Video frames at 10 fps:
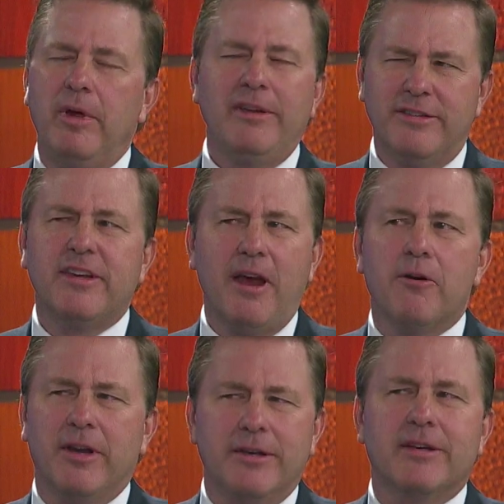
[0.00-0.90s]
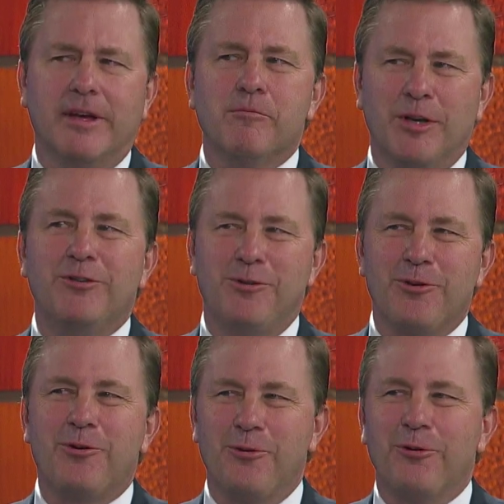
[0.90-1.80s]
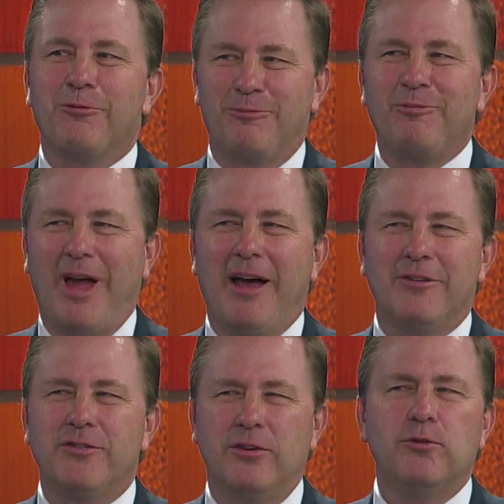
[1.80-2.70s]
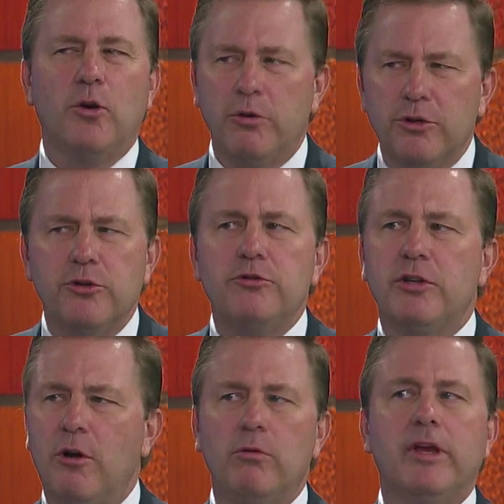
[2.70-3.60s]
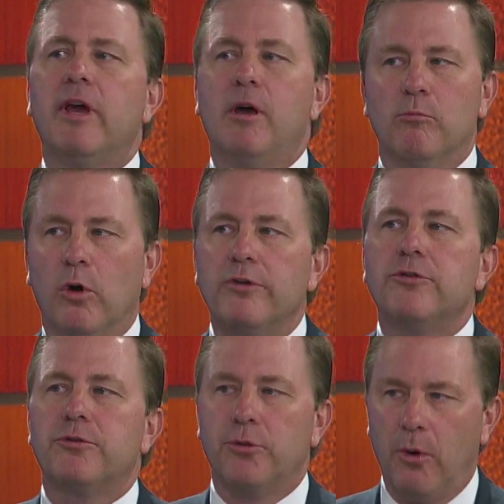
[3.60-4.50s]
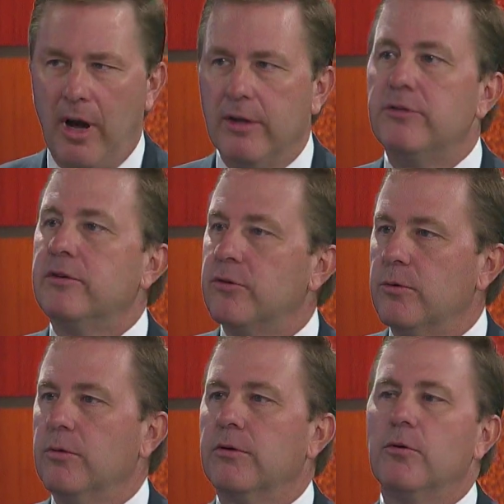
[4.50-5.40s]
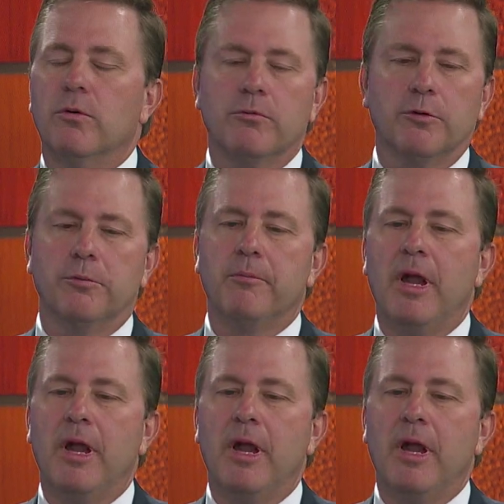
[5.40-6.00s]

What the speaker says: It's scary to come into the courthouse. You know, you usually only come once or twice into a courtroom.